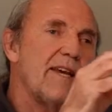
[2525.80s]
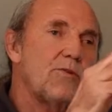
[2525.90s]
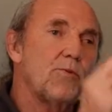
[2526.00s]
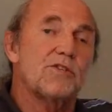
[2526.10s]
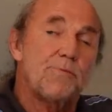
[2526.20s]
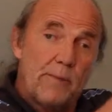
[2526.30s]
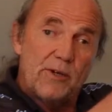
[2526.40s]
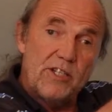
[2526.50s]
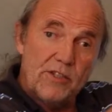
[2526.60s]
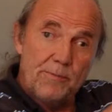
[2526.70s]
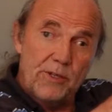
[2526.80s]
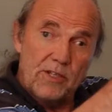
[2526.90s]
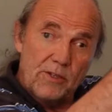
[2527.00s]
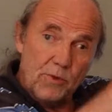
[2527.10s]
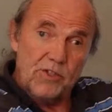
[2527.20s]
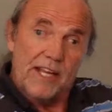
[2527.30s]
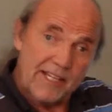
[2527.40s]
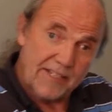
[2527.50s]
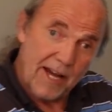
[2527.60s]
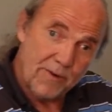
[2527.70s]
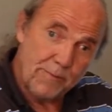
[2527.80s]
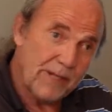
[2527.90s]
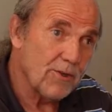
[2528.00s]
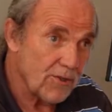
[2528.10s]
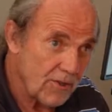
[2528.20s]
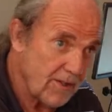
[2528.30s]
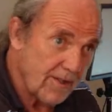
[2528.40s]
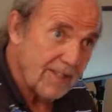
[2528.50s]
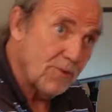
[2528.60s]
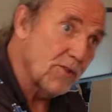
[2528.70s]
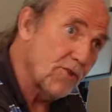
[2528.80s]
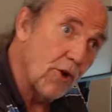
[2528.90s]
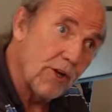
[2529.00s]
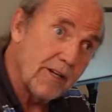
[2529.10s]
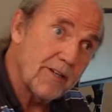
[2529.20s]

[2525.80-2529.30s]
was published, but it was taken down because this was earlier,